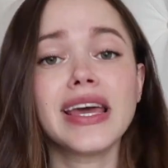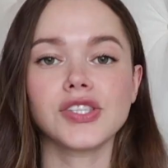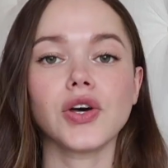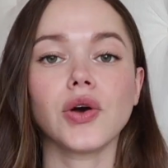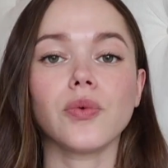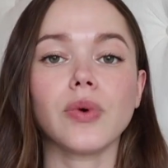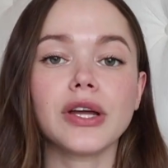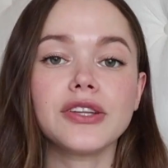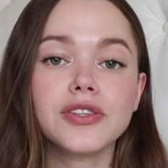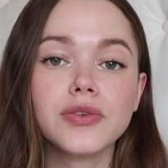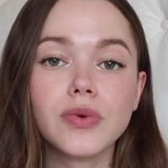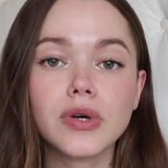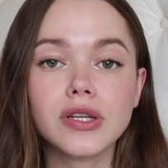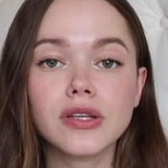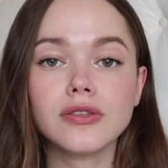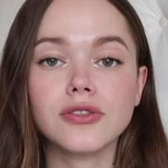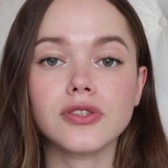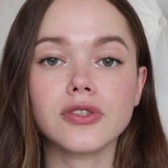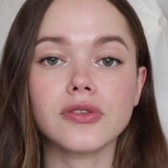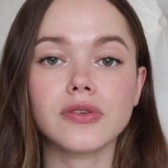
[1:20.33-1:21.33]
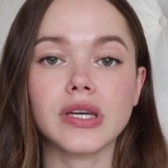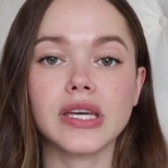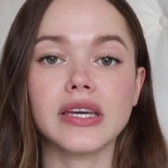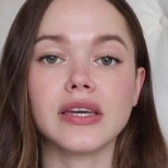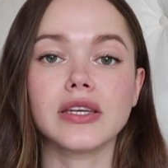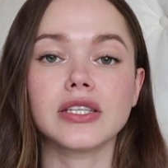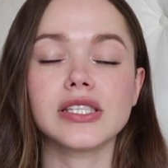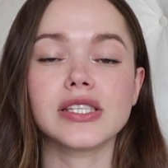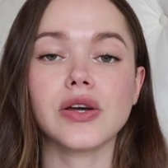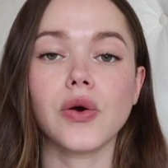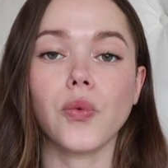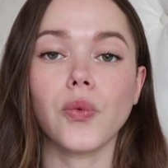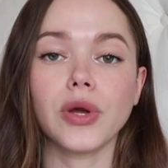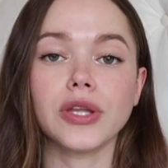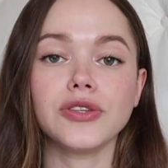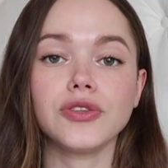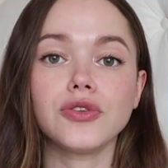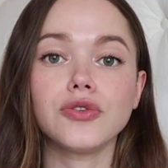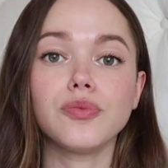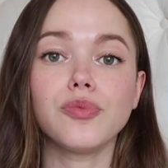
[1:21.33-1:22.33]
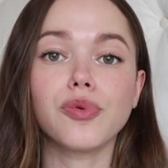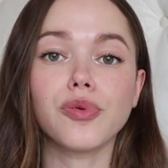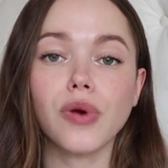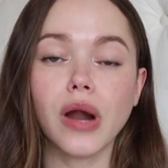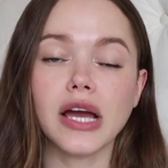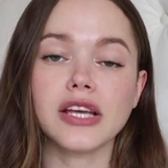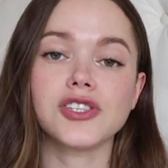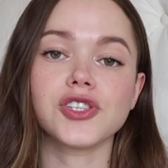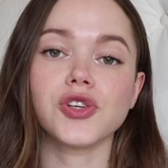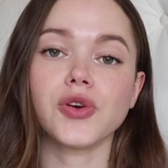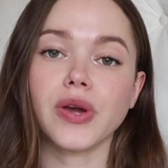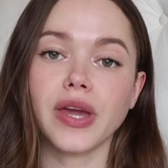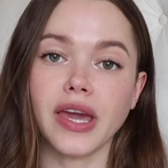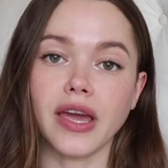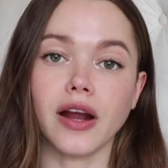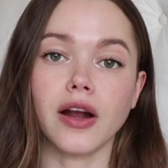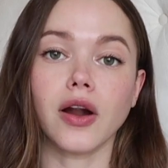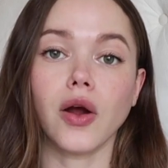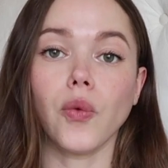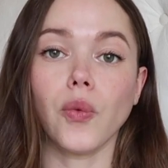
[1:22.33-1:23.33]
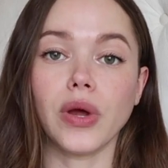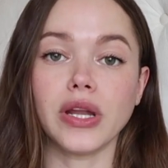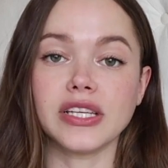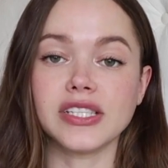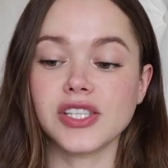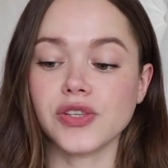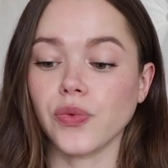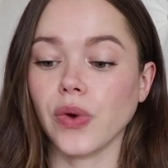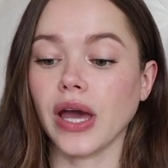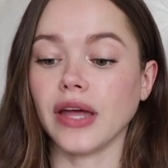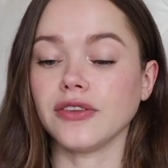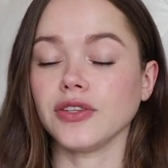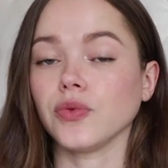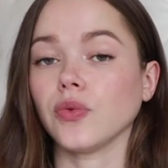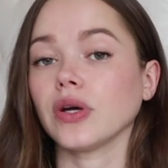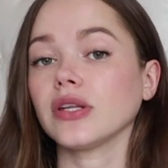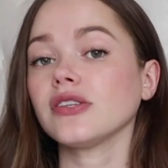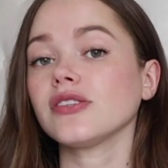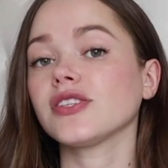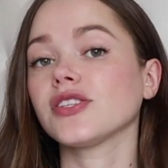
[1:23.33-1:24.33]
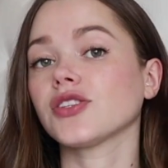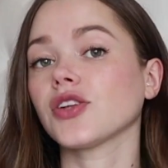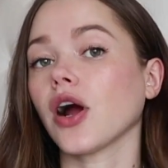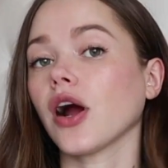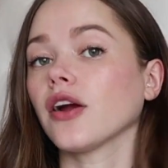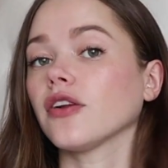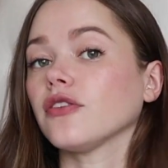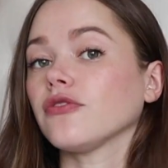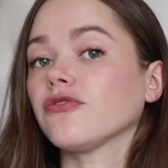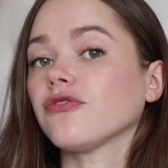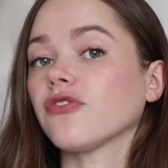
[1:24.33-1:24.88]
So what you want to do is when you brush your hair when it's wet, you want to start